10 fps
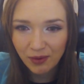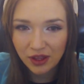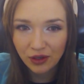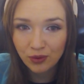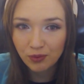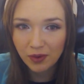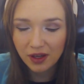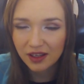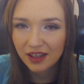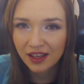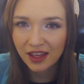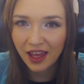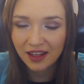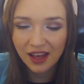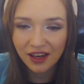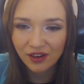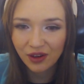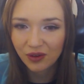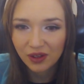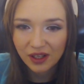with in the end. I
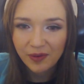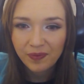don't know.